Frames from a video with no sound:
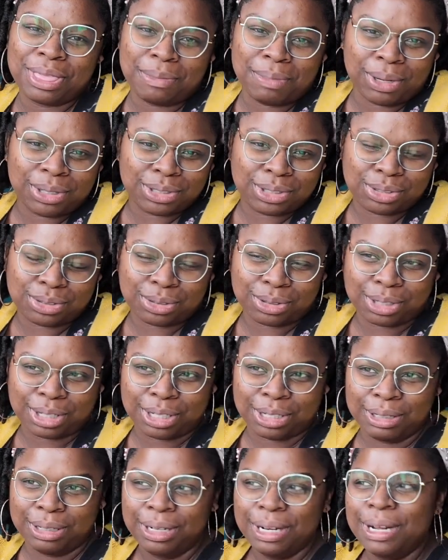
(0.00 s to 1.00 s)
the
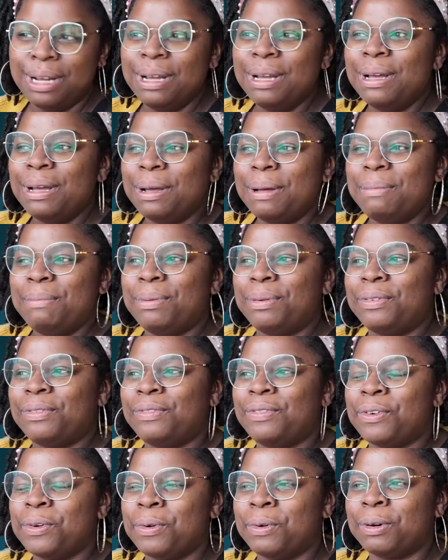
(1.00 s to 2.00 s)
bookstore
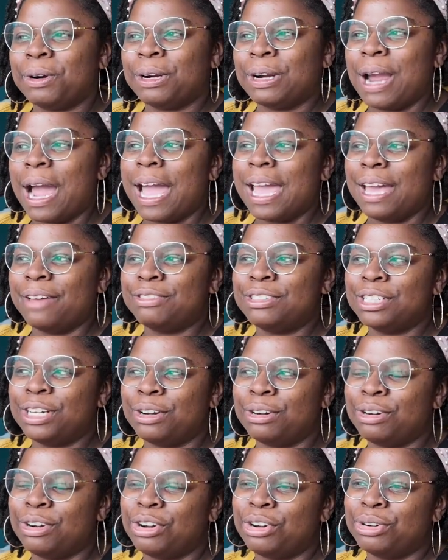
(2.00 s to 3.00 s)
before I have to
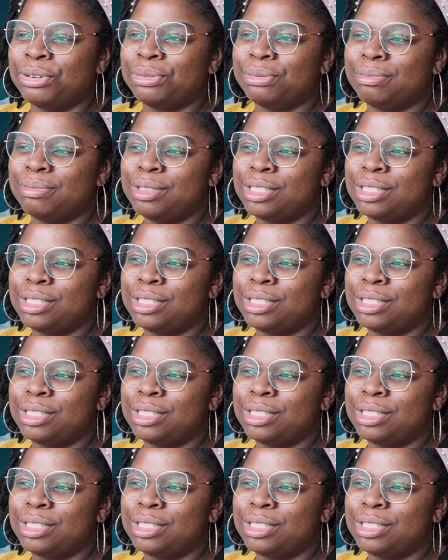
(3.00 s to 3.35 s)
go home,